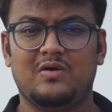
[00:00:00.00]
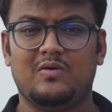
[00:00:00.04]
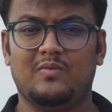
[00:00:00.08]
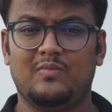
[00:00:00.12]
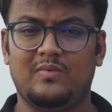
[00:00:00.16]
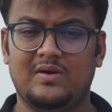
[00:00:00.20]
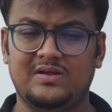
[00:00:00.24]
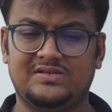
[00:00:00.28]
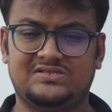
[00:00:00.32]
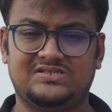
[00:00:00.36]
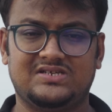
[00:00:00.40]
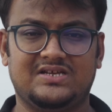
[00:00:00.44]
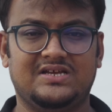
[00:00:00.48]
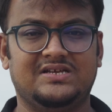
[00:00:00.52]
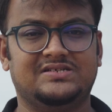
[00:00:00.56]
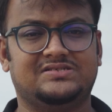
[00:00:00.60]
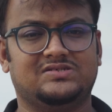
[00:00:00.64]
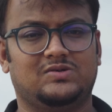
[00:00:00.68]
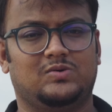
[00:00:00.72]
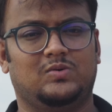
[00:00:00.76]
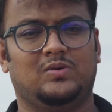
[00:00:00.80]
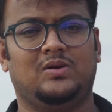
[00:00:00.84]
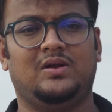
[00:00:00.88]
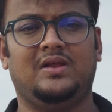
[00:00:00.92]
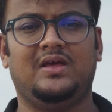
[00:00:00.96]
which is
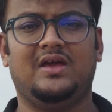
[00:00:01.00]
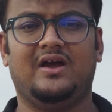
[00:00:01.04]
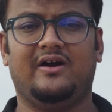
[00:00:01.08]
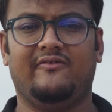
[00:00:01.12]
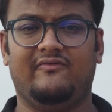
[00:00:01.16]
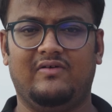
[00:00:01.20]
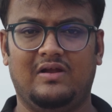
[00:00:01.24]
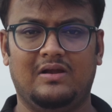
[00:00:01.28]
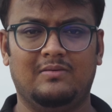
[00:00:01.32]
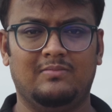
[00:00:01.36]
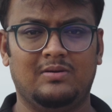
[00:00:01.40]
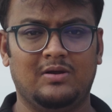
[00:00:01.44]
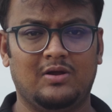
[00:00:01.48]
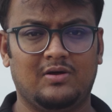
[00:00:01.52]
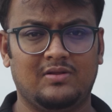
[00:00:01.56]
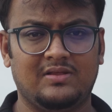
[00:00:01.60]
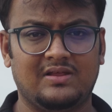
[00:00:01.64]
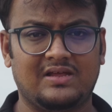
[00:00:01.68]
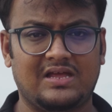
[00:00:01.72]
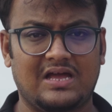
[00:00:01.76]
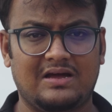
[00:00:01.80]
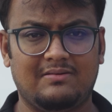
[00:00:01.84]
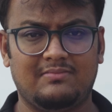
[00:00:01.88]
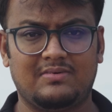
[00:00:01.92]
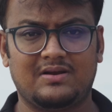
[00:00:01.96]
only available on the
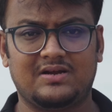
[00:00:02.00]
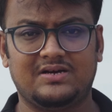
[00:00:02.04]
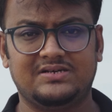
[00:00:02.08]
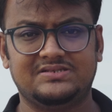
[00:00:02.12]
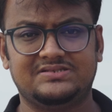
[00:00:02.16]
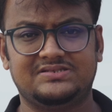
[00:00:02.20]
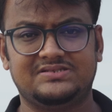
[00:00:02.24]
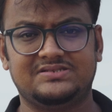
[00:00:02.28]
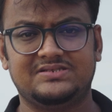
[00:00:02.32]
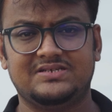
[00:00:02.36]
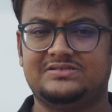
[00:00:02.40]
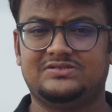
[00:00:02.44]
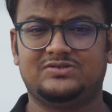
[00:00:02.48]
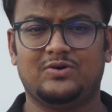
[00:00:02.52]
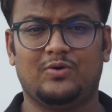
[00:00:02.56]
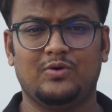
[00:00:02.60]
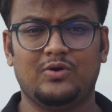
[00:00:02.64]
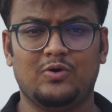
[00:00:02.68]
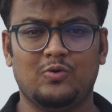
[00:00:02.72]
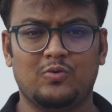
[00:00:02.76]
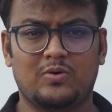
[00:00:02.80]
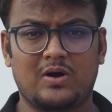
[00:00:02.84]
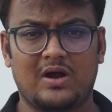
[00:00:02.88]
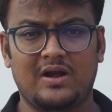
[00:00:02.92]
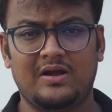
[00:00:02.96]
cameras, so
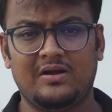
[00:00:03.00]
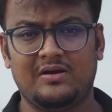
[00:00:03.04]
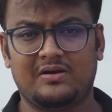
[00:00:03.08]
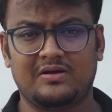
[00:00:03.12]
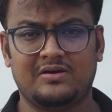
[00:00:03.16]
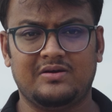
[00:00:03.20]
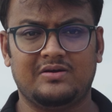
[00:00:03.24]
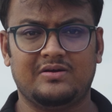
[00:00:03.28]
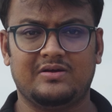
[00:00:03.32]
you can't